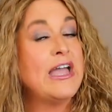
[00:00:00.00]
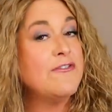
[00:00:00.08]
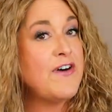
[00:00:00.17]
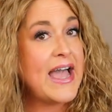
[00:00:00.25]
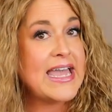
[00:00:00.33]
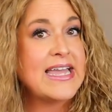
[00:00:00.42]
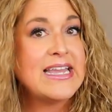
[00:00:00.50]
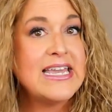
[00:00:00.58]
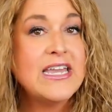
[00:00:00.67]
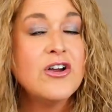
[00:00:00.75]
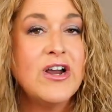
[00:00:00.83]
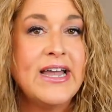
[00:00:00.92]
If I
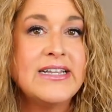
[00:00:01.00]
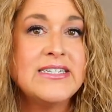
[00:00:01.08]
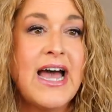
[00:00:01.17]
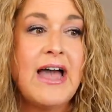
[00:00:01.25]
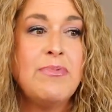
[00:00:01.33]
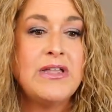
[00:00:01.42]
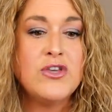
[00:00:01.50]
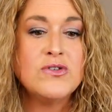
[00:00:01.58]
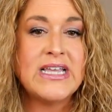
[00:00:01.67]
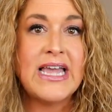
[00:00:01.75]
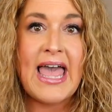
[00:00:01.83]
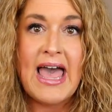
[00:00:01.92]
adhere it, I've been
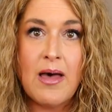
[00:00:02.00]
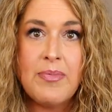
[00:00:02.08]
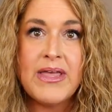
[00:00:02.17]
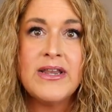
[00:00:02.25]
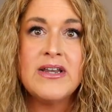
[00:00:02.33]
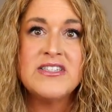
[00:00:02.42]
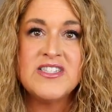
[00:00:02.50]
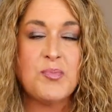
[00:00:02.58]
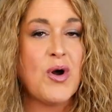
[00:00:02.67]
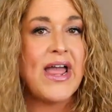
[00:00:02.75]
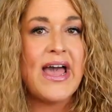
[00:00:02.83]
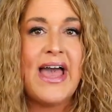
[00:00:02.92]
using Ebin
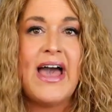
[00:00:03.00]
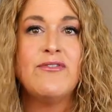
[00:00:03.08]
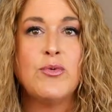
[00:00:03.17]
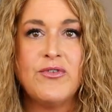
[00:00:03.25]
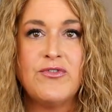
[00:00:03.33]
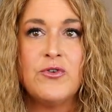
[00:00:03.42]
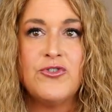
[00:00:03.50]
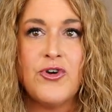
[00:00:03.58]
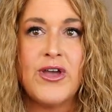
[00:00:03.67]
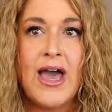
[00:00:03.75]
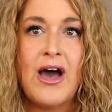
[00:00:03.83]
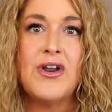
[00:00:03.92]
spray. I have a review
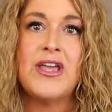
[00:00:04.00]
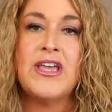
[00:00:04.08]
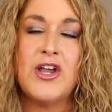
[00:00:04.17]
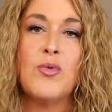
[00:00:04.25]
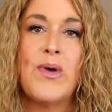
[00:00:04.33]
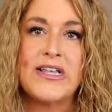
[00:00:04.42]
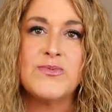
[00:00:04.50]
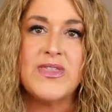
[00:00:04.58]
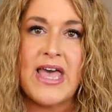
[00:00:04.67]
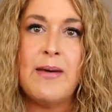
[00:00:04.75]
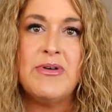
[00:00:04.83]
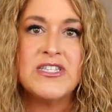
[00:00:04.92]
showing how to adhere wigs
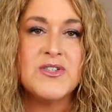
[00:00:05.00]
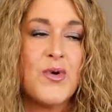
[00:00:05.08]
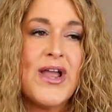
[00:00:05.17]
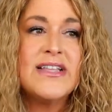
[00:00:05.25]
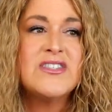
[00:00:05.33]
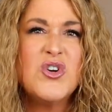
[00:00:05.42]
with Ebin spray.